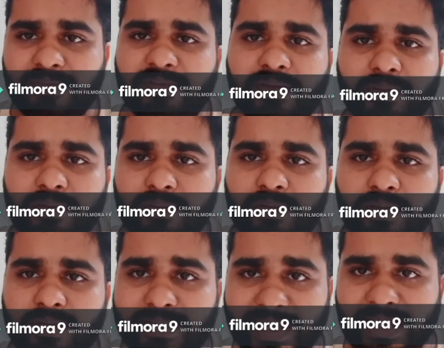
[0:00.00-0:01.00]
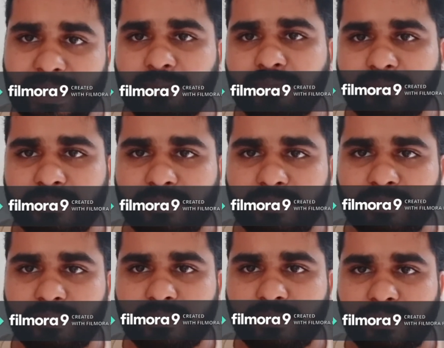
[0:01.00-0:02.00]
of game
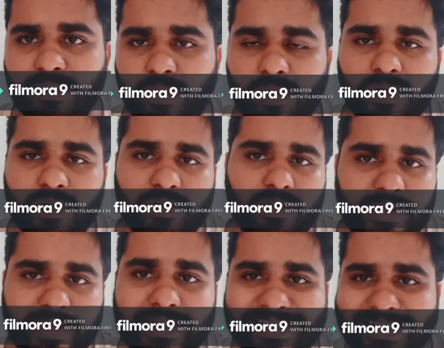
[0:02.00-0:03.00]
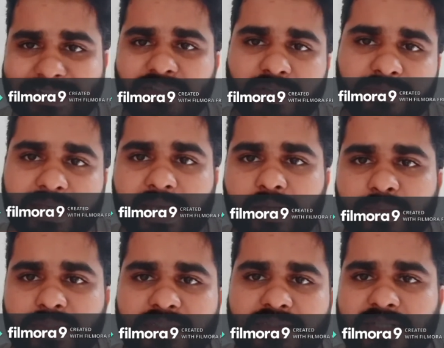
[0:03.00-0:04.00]
or the nature of
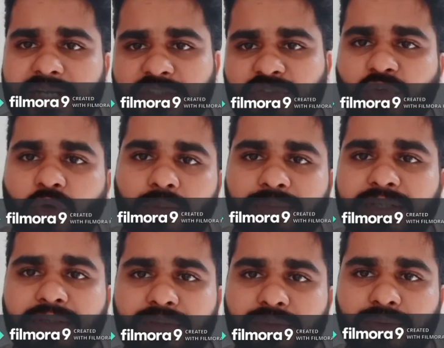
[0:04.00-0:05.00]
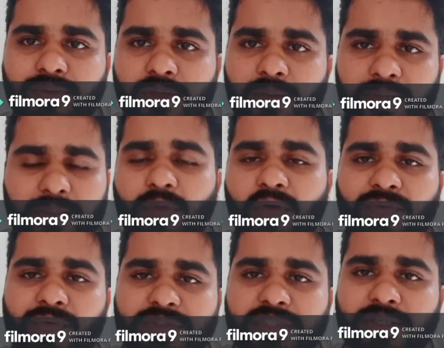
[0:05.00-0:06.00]
game is transformed into,
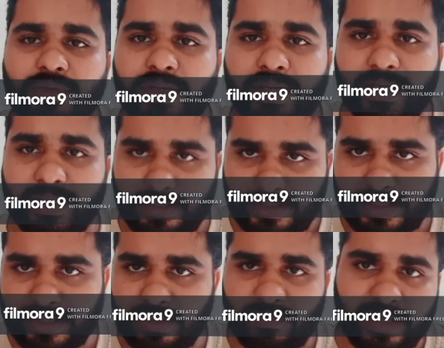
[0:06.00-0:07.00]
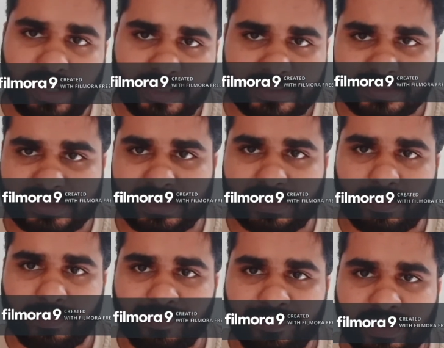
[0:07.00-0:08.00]
metamorphosed into a kind of an artistic
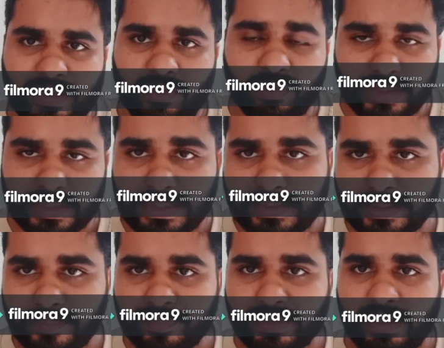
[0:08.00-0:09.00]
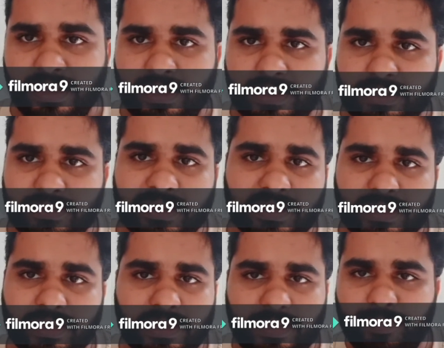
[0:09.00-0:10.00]
work,
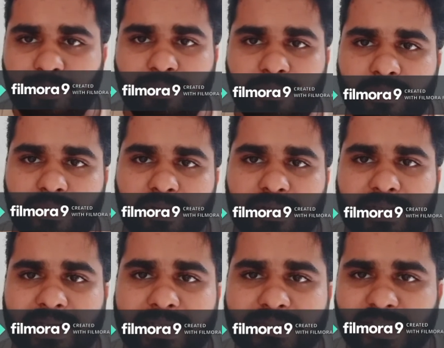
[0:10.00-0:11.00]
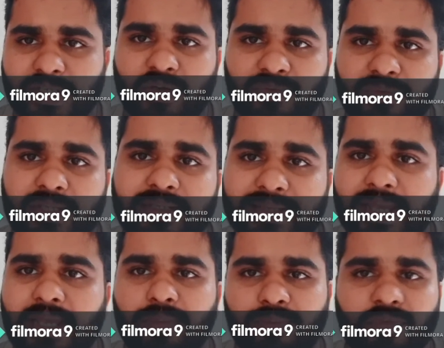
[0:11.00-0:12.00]
the nature of that
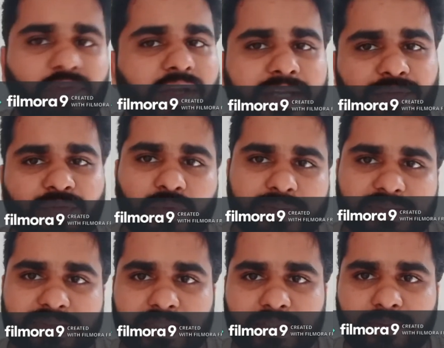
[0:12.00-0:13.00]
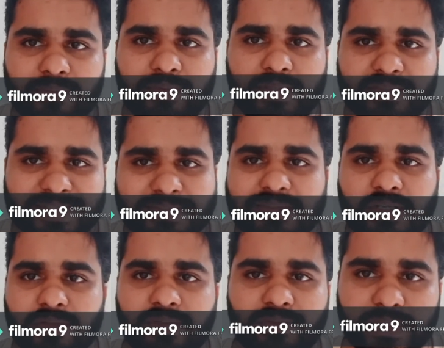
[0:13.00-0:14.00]
game will influence the
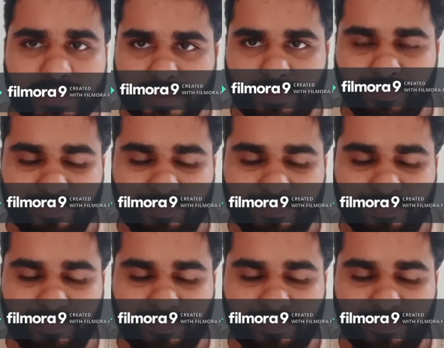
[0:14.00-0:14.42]
structure of the work.